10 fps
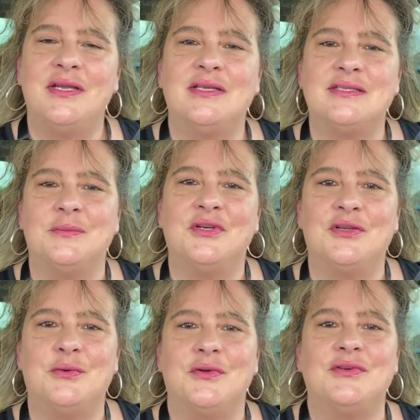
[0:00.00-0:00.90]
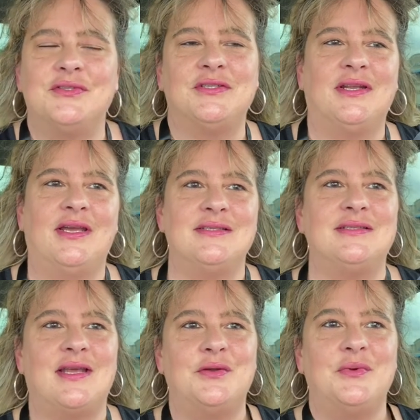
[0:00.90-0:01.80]
can get some good orders today
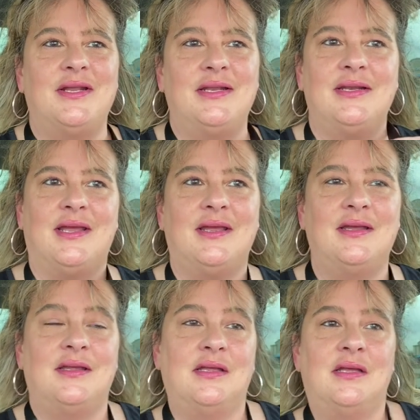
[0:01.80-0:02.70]
it's not a rainy day